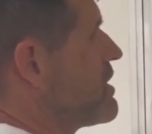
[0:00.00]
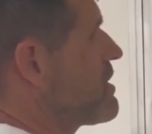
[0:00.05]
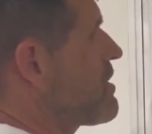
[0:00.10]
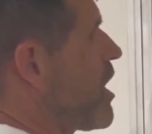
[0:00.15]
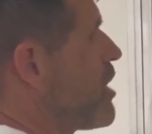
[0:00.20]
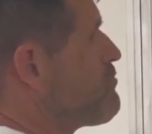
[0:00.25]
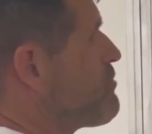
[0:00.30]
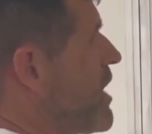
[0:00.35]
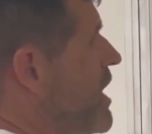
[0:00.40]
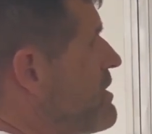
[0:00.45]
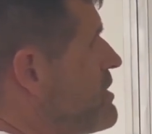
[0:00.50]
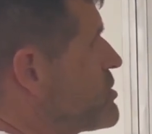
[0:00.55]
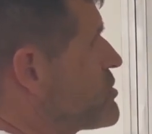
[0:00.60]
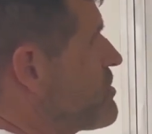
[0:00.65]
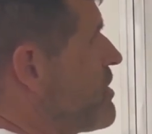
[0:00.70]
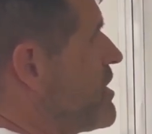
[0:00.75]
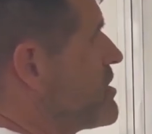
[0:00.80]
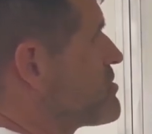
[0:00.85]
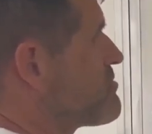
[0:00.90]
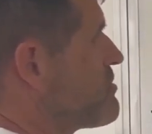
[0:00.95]
cut by the
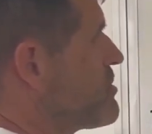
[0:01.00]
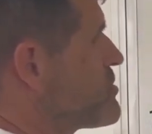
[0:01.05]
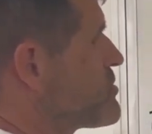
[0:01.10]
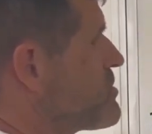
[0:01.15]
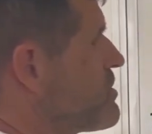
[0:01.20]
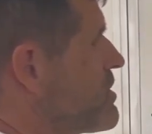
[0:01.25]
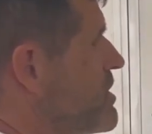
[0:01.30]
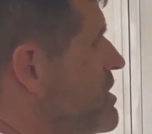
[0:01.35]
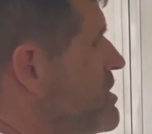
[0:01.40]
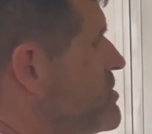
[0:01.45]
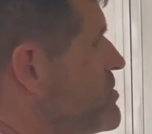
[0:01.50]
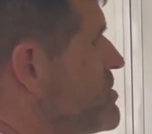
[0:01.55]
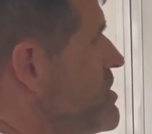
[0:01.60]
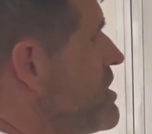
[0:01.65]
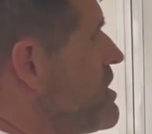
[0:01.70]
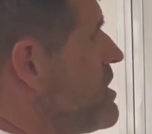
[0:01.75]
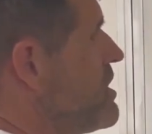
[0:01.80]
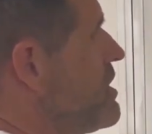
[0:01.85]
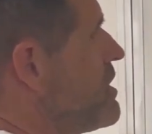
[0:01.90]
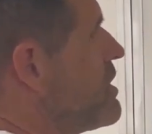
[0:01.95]
transversal
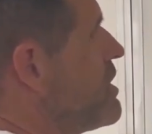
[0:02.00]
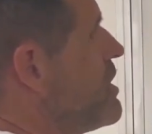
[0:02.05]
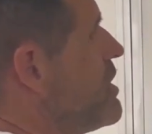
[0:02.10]
EC.